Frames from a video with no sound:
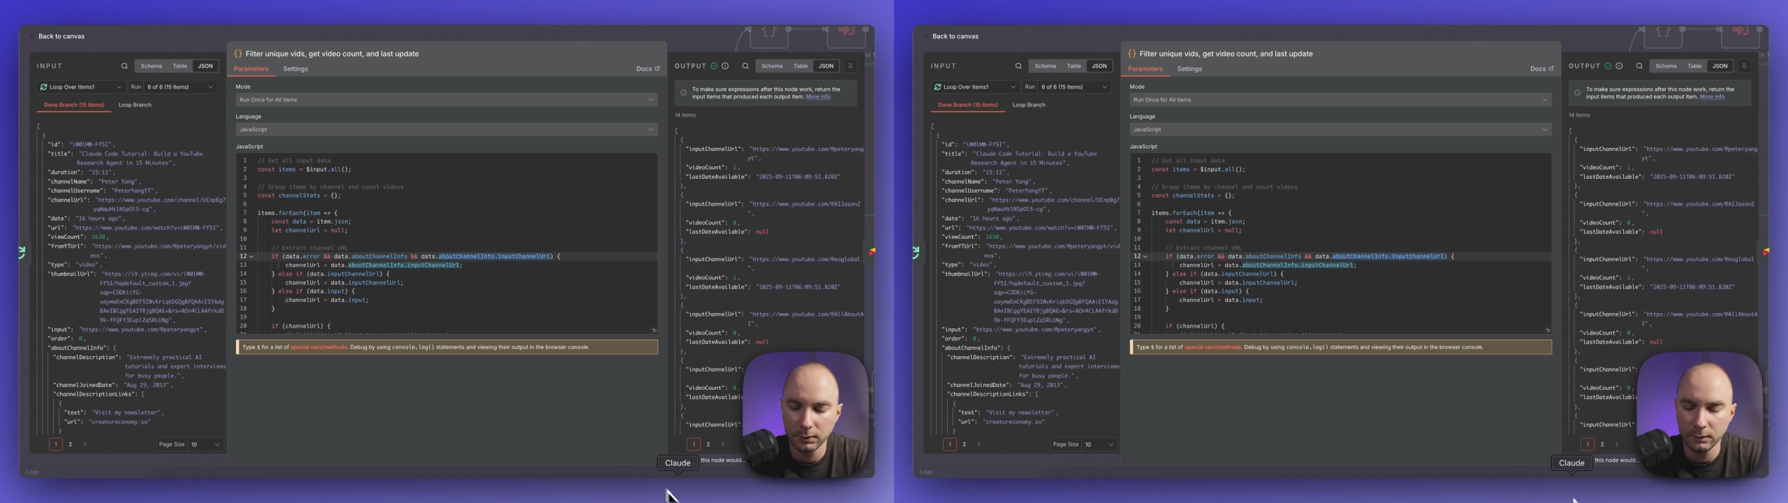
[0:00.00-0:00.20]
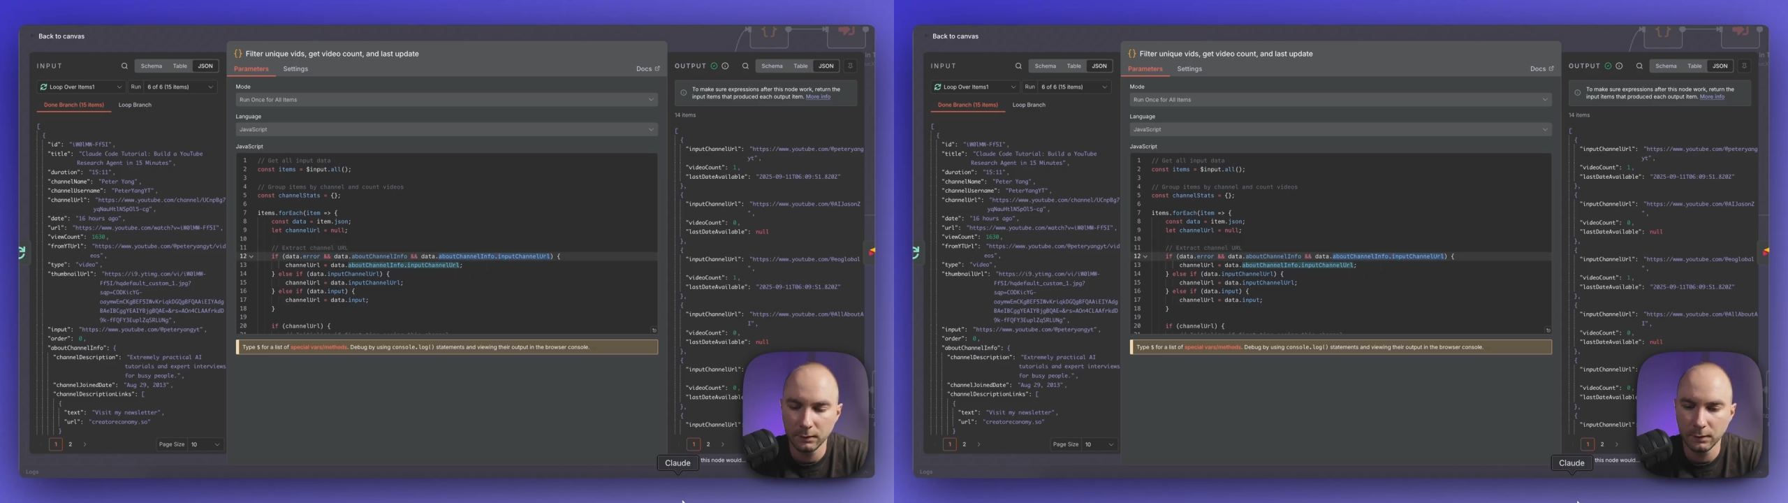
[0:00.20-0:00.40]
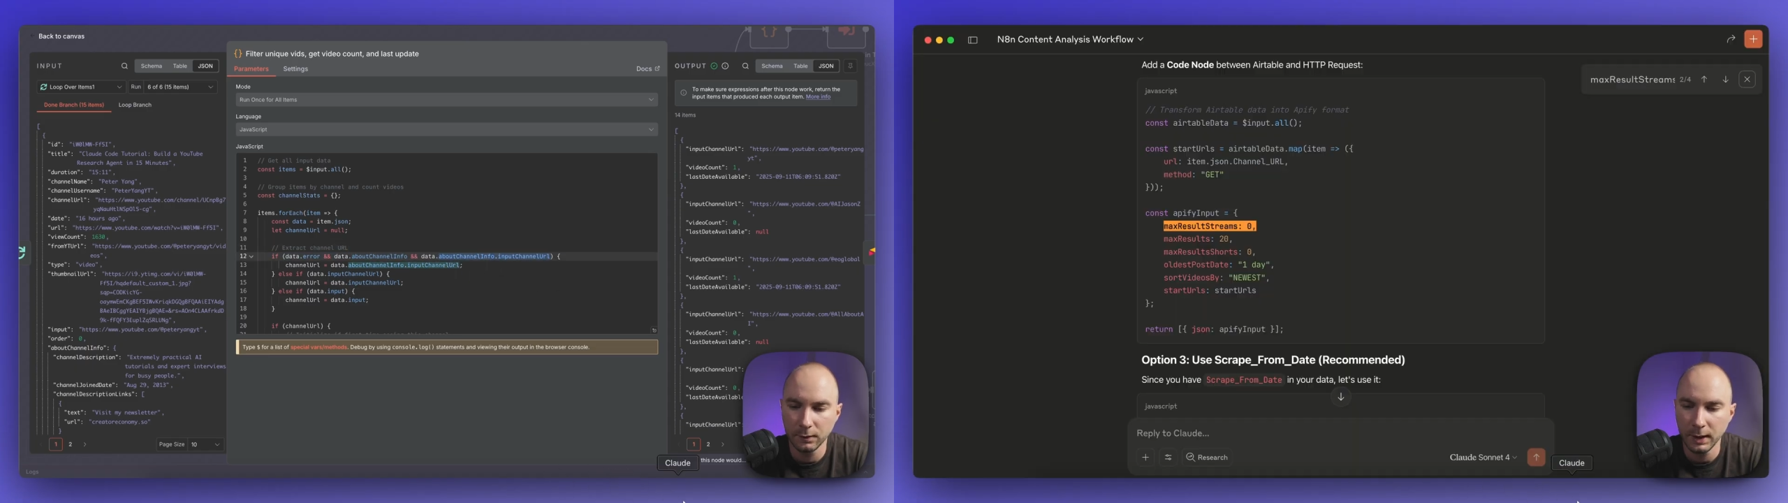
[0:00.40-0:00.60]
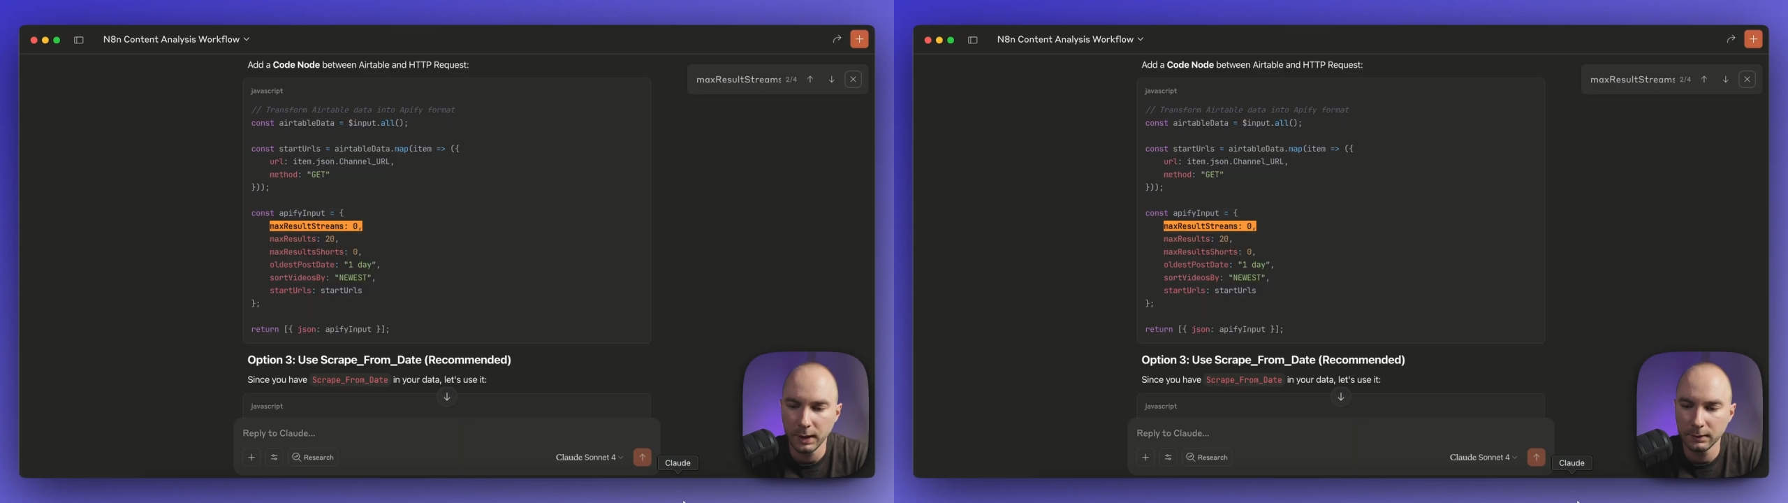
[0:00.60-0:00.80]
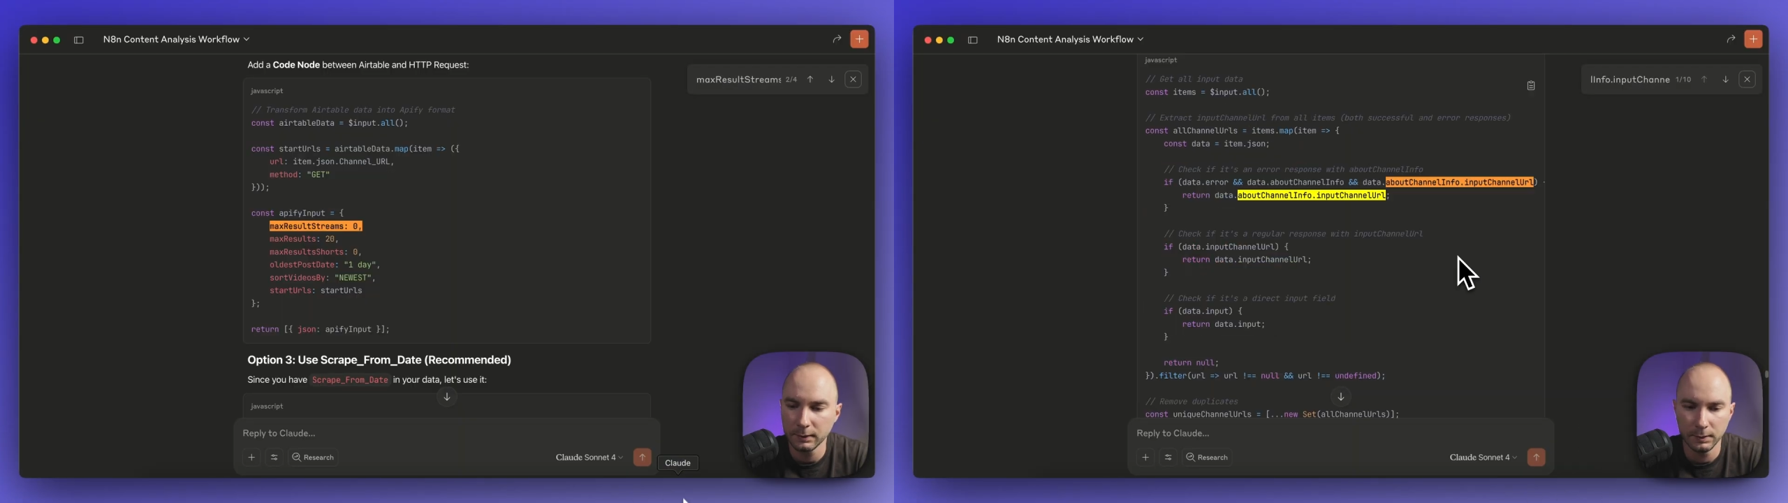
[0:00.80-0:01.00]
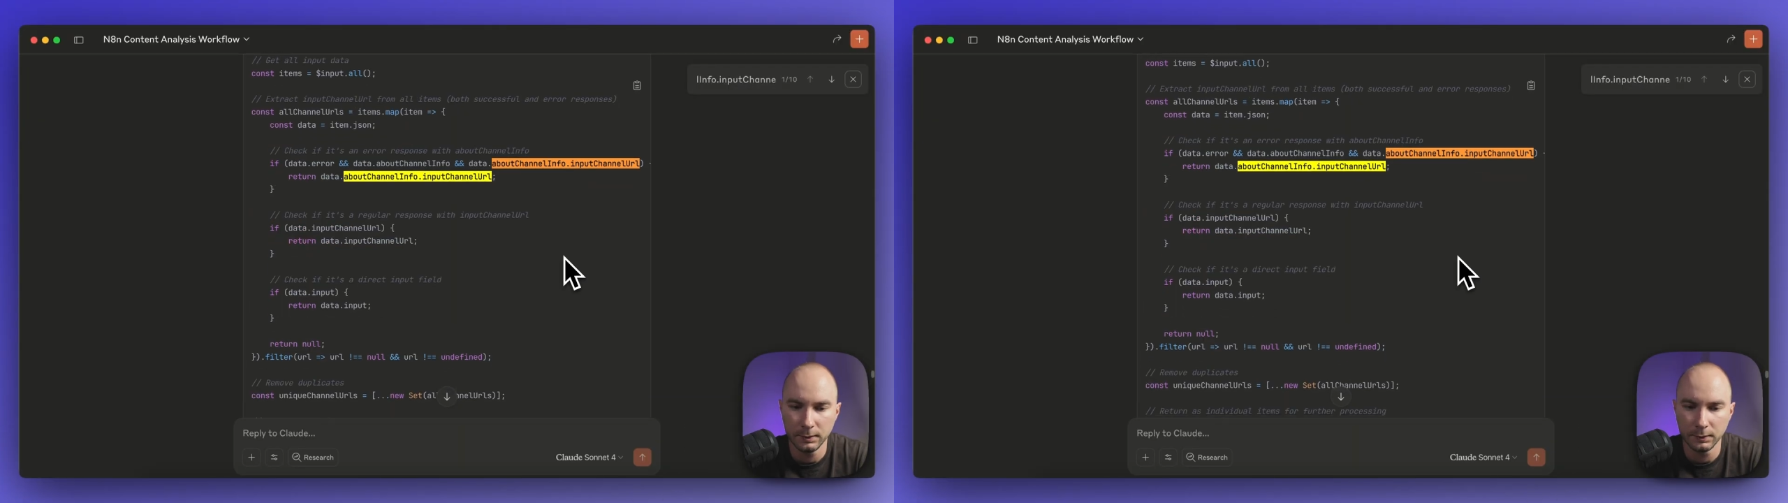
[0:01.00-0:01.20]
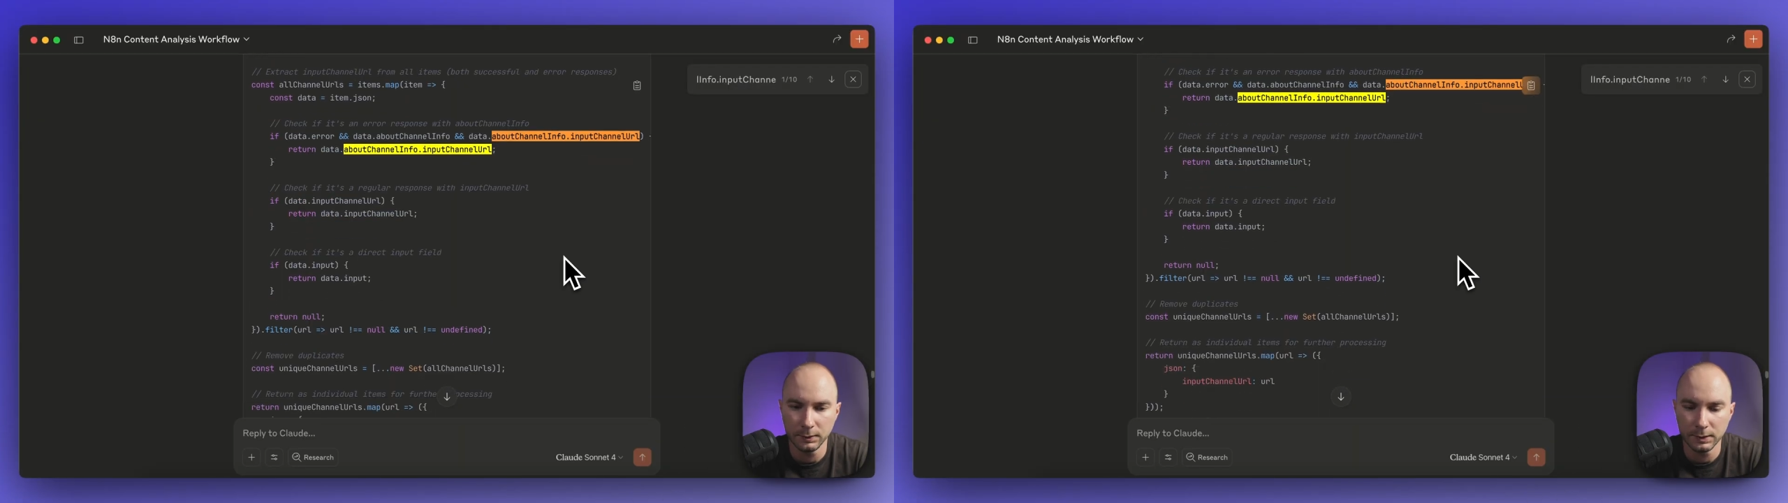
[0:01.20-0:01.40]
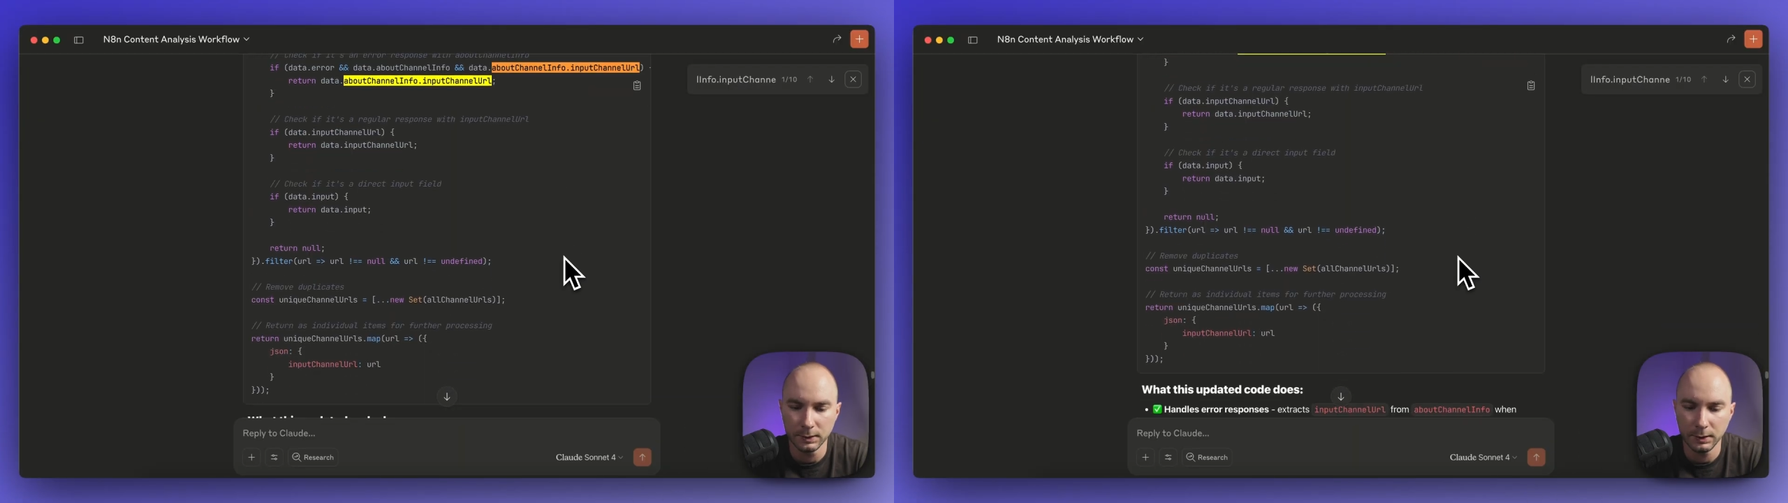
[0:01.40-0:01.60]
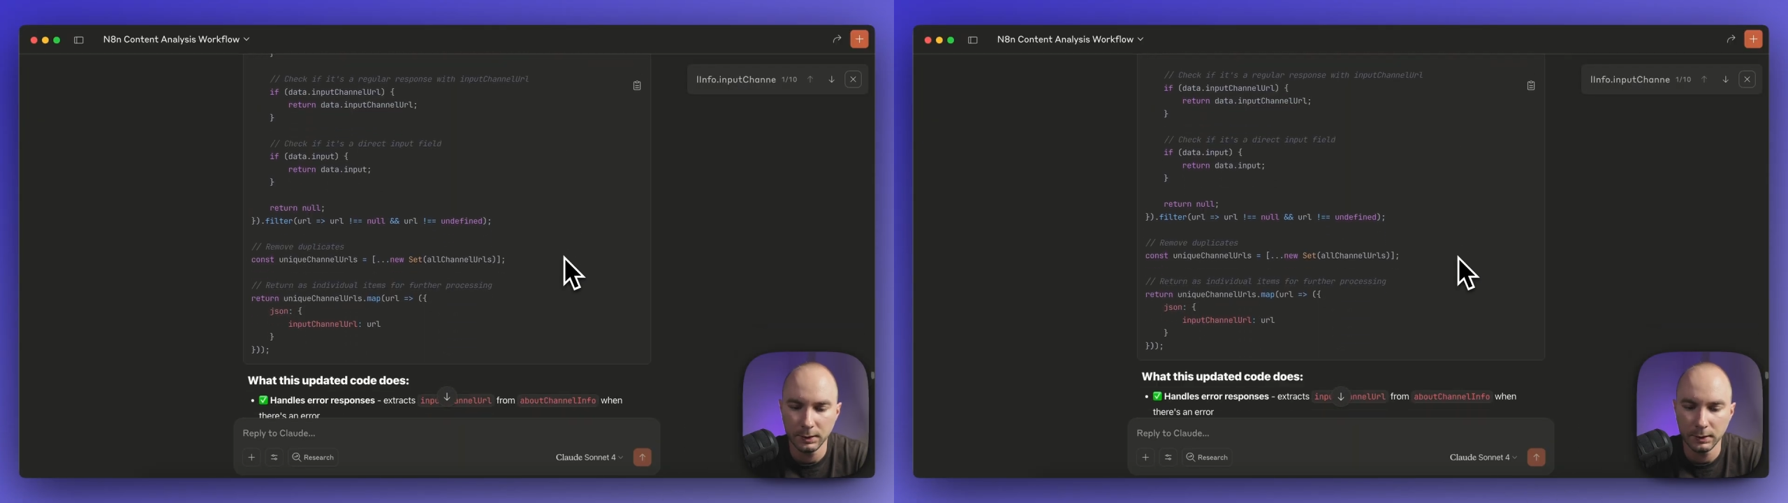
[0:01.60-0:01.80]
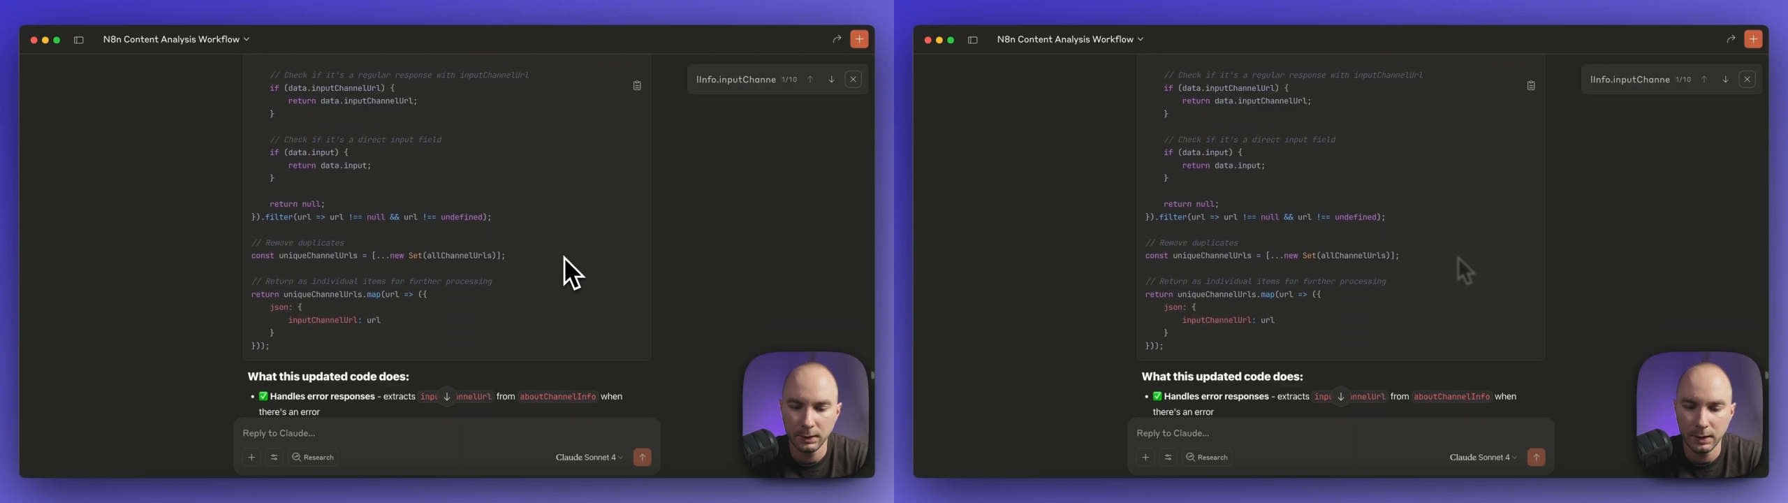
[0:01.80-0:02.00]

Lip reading: for that. You can see it here.